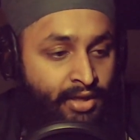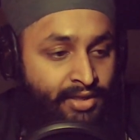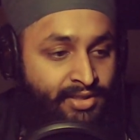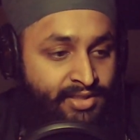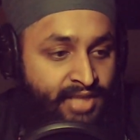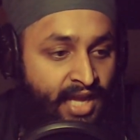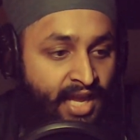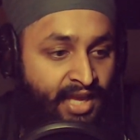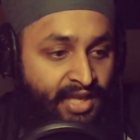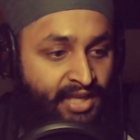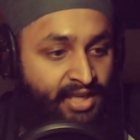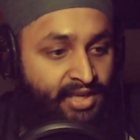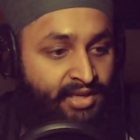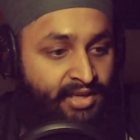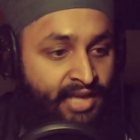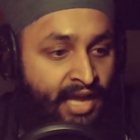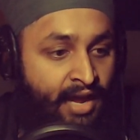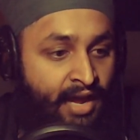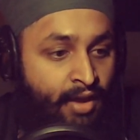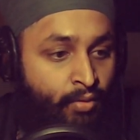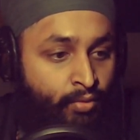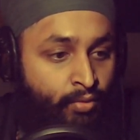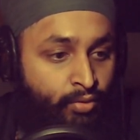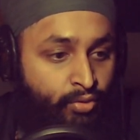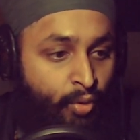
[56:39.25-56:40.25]
taking
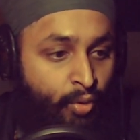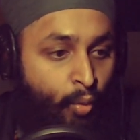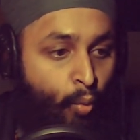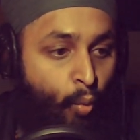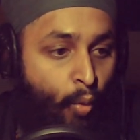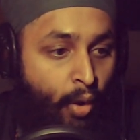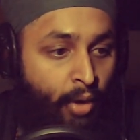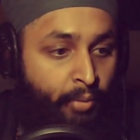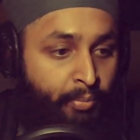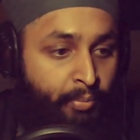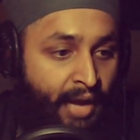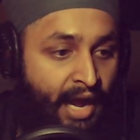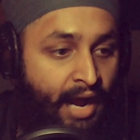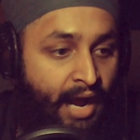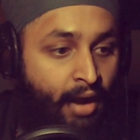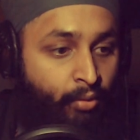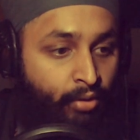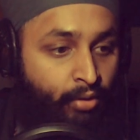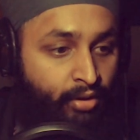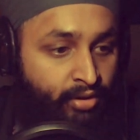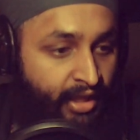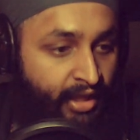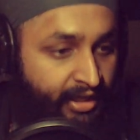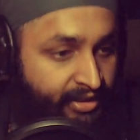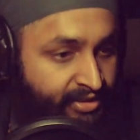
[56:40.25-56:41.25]
down the one
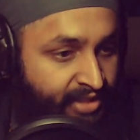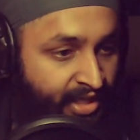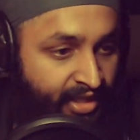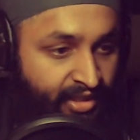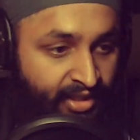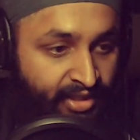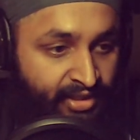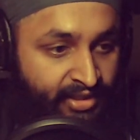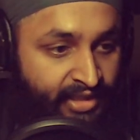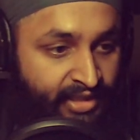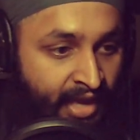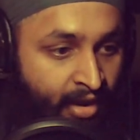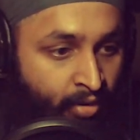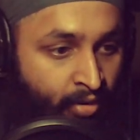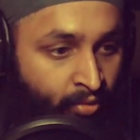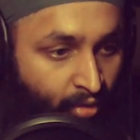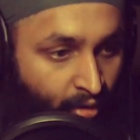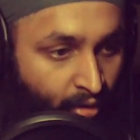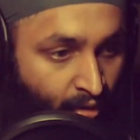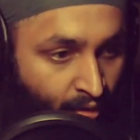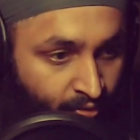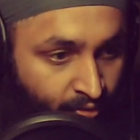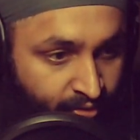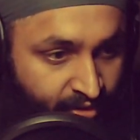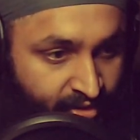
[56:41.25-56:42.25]
power, like taking down
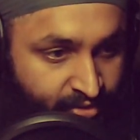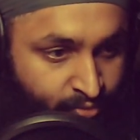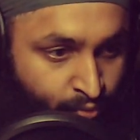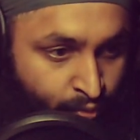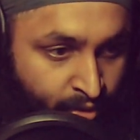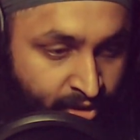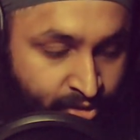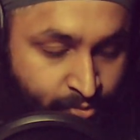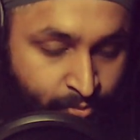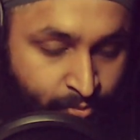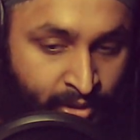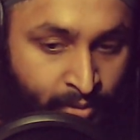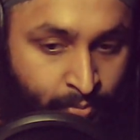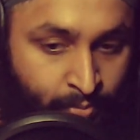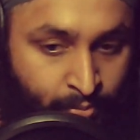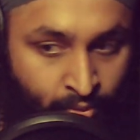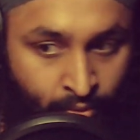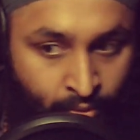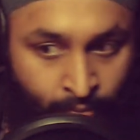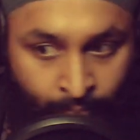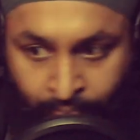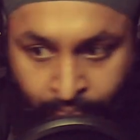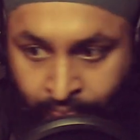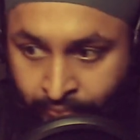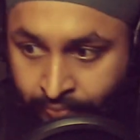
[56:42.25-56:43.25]
all these rich
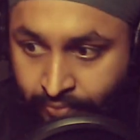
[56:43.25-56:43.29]
people,